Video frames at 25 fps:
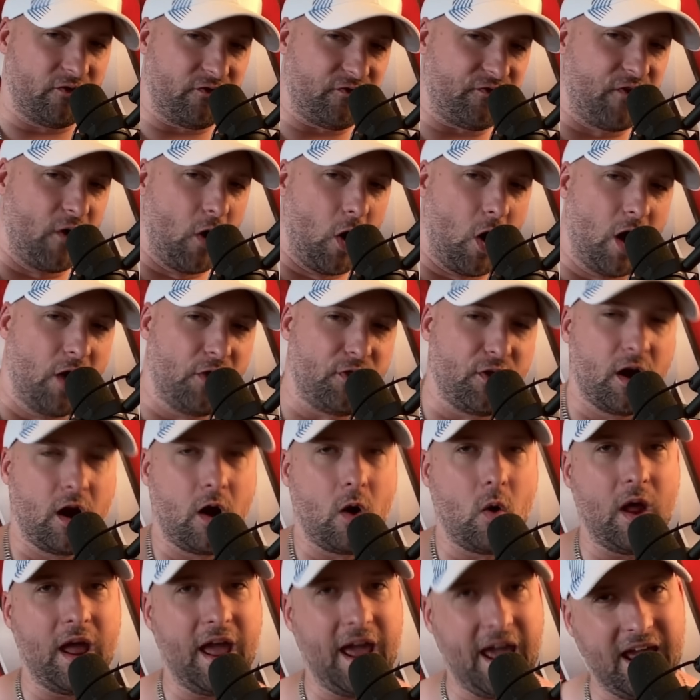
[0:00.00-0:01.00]

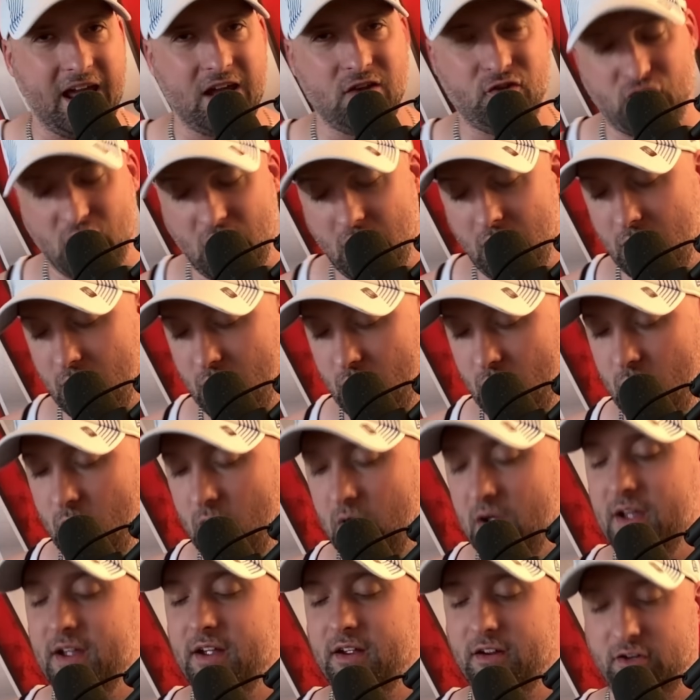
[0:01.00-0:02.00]
further ado,
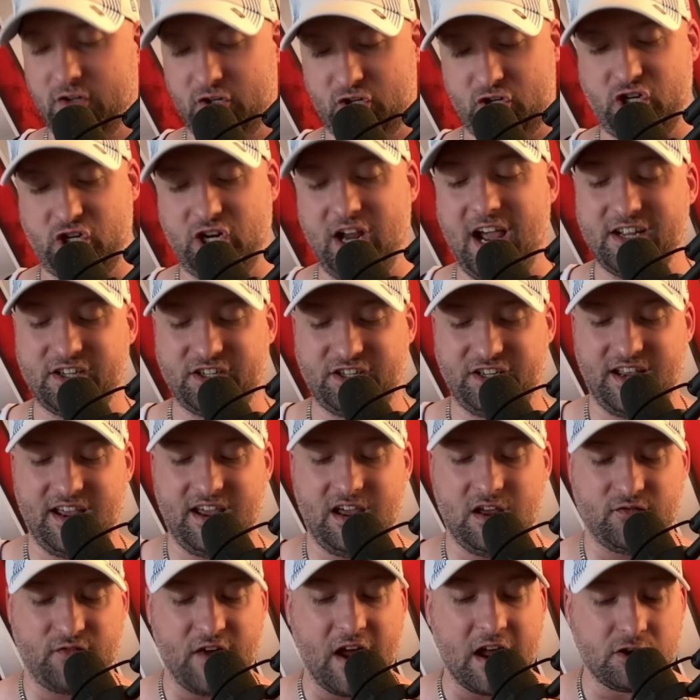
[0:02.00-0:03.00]

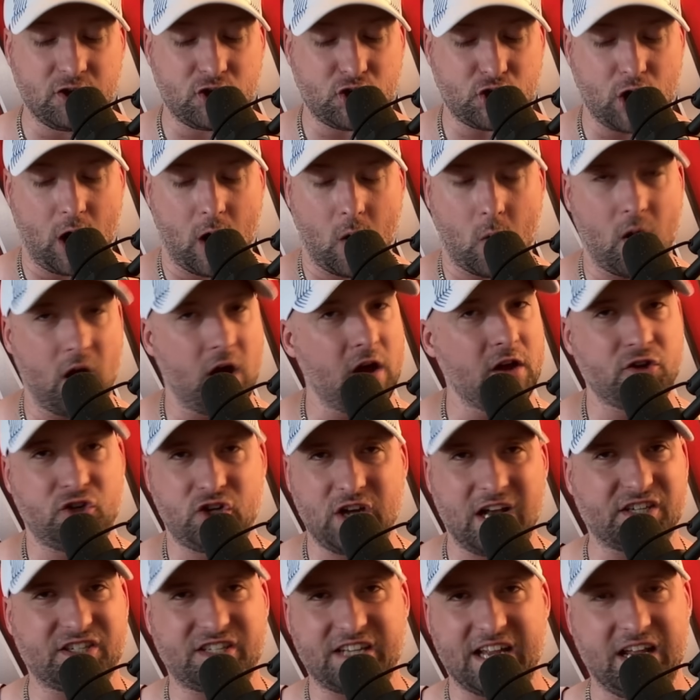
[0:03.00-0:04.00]
Jesse Ventura,
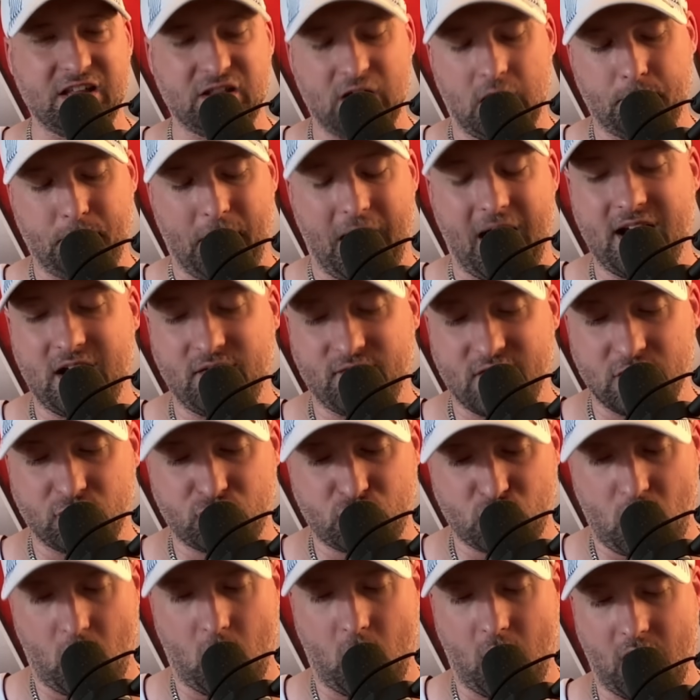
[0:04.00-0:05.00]
Jesse the Body
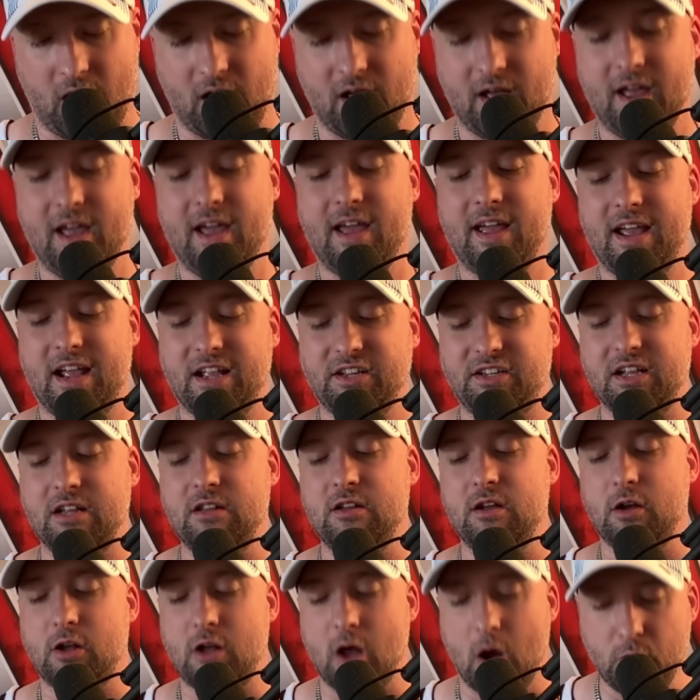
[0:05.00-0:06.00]
Ventura, is in
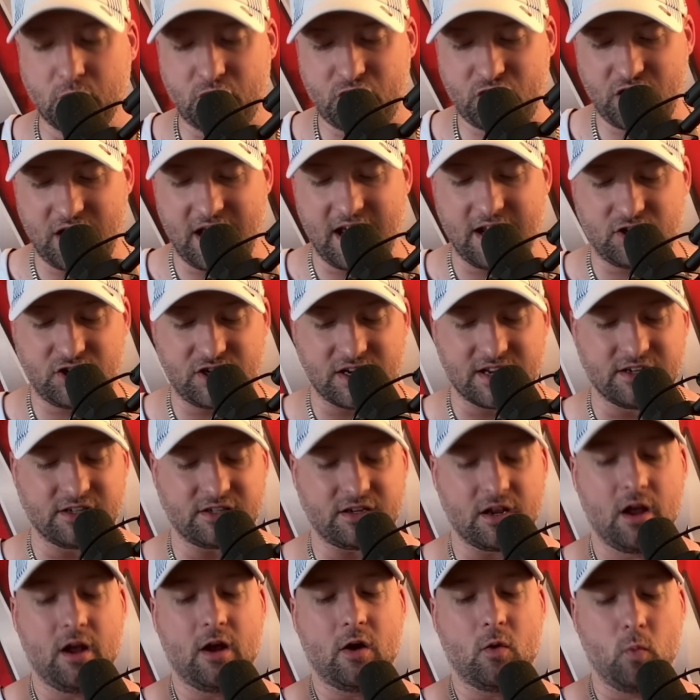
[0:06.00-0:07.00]

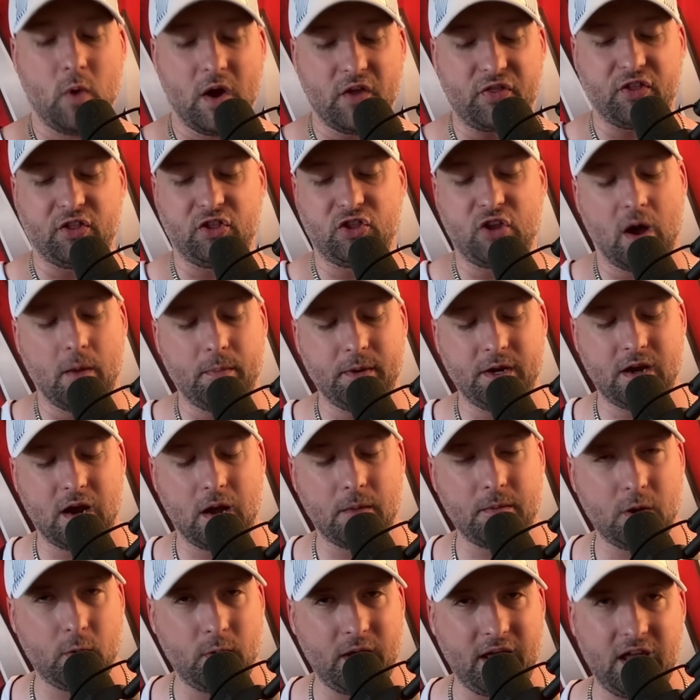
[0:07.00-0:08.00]
negotiations with
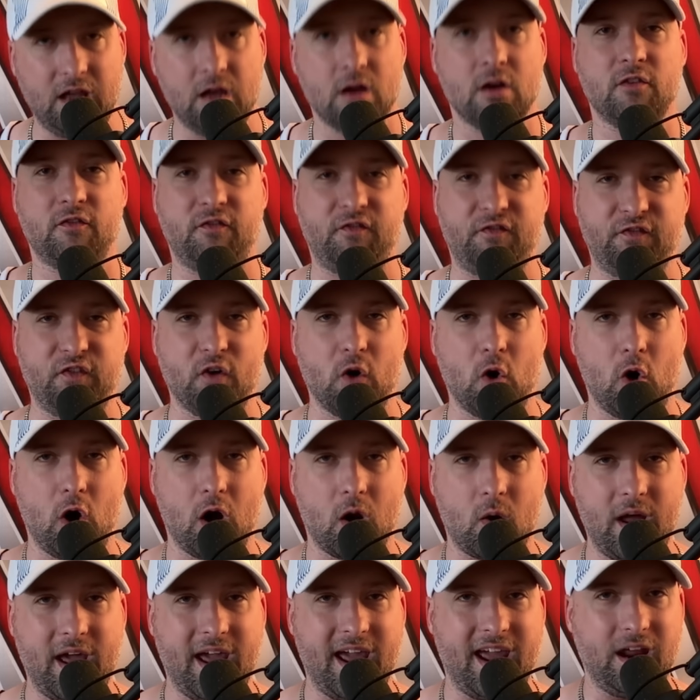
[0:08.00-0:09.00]
WWE
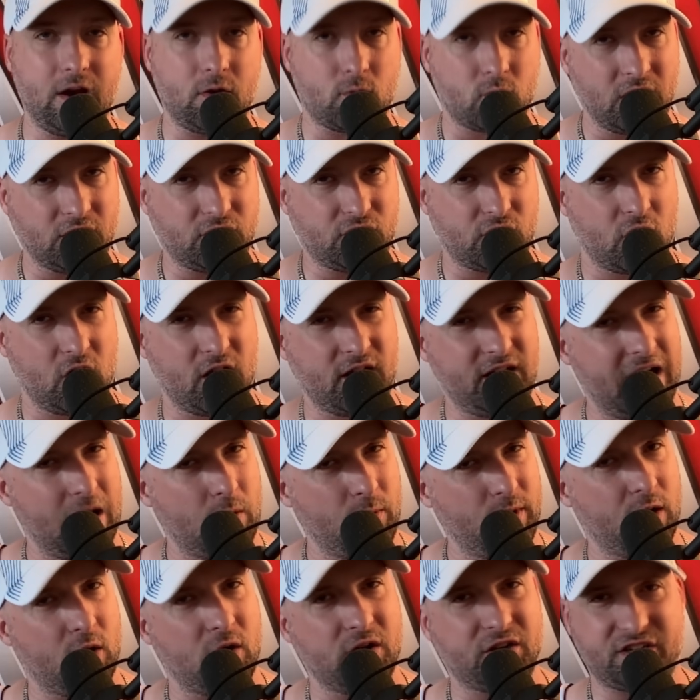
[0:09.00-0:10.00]
for a return. Now,
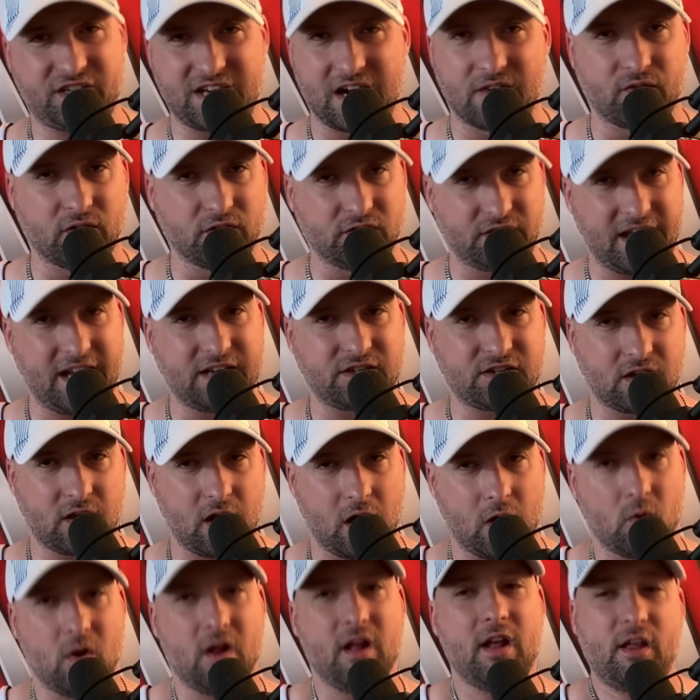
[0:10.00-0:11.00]
we heard several days
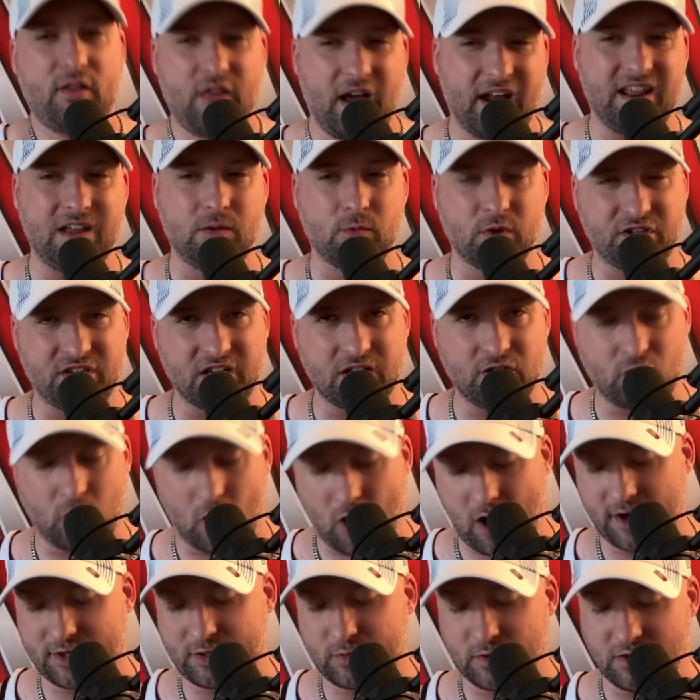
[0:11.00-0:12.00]
ago that he was in
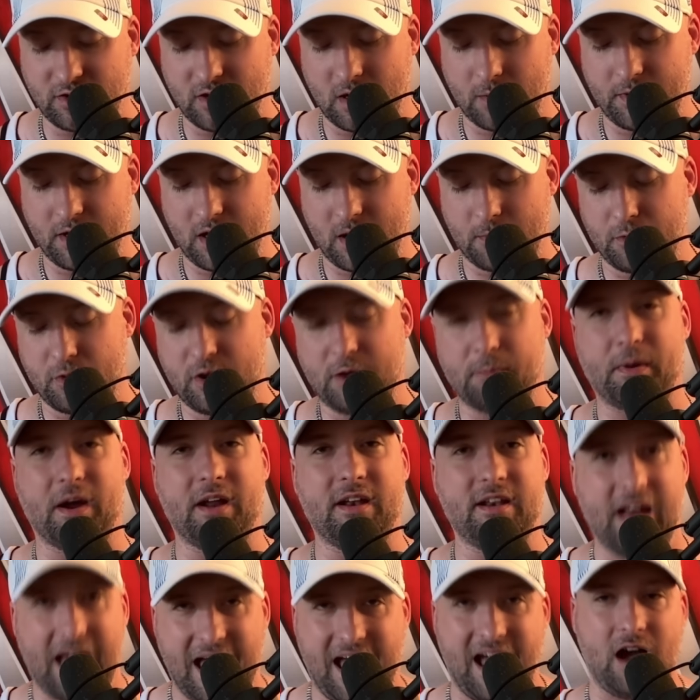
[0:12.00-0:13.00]
talks with WWE,
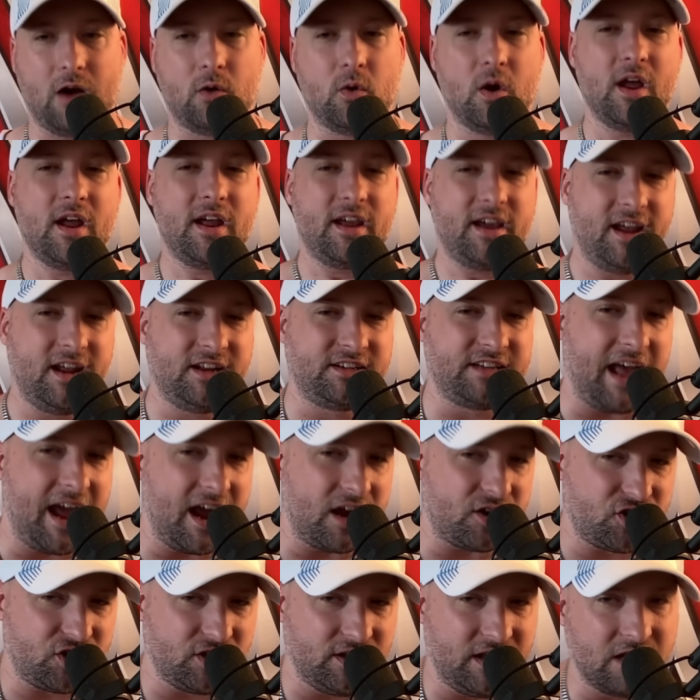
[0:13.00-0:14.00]
but now he's
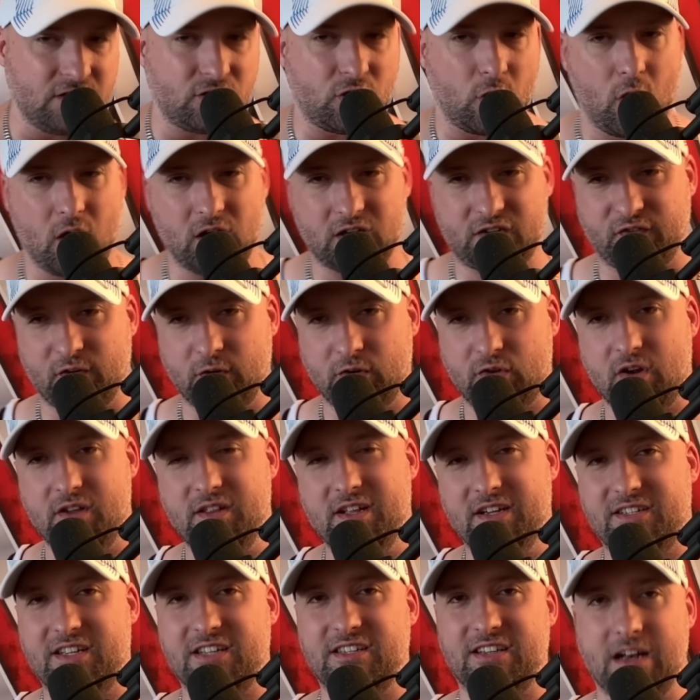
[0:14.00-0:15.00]
actually in talks for a return.
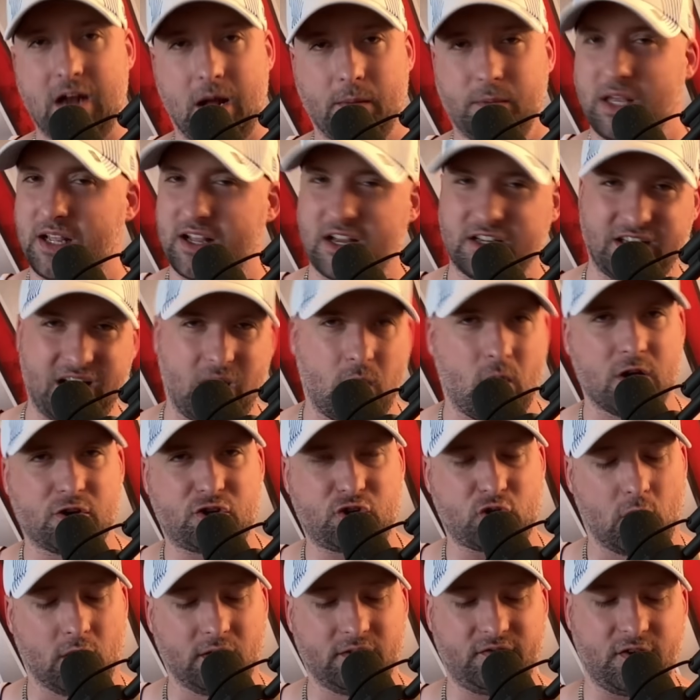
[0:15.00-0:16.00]
This is an update, because here on
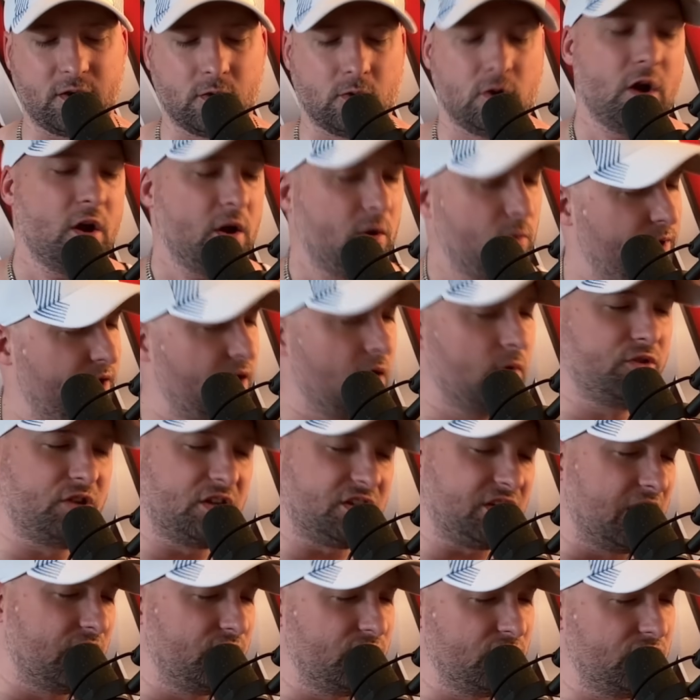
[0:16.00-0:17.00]
Seanzviewent, we don't
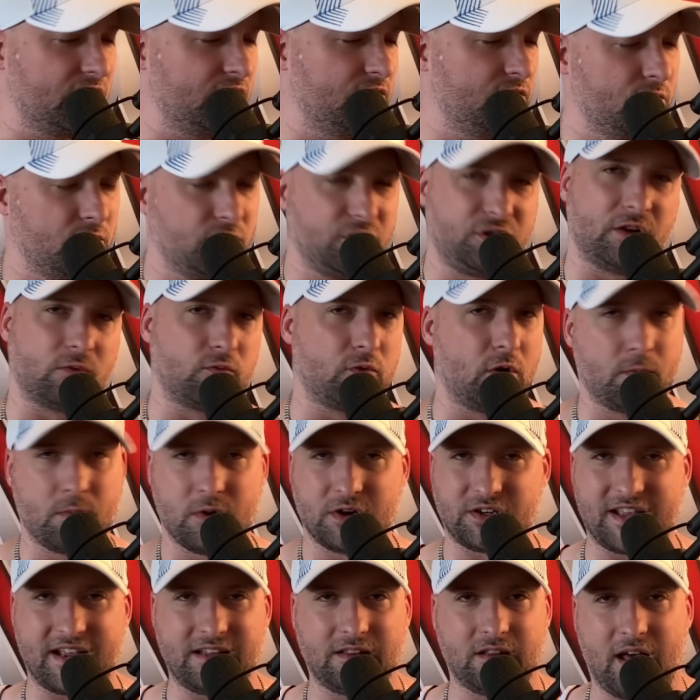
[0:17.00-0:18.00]
just give you the news, the
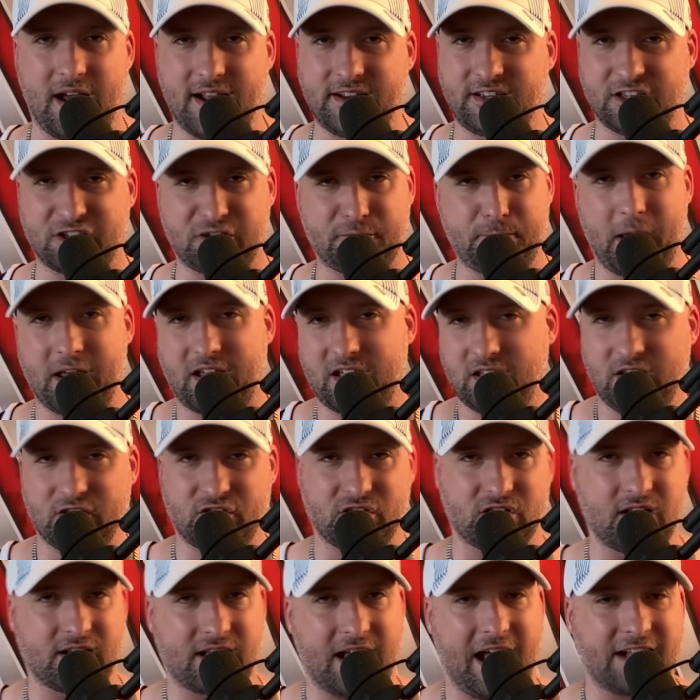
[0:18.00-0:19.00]
rumors, the headlines, the
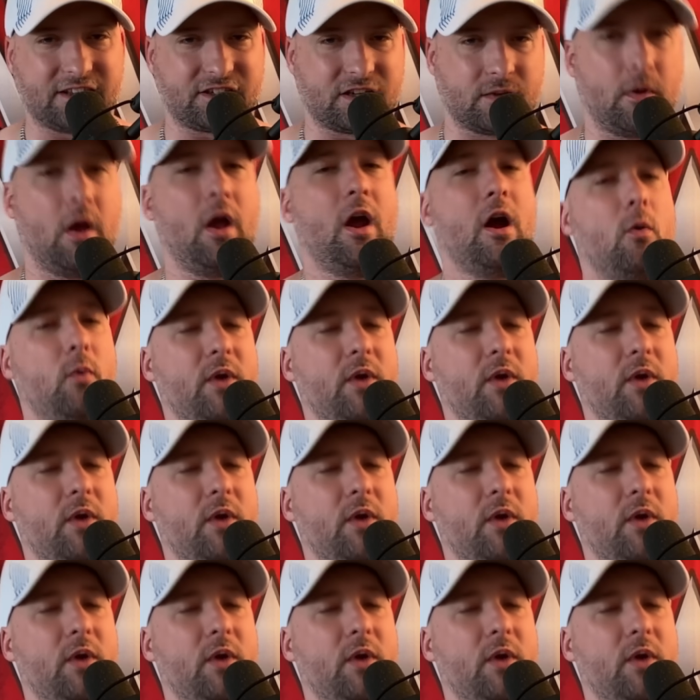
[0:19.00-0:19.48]
speculation, the gossip.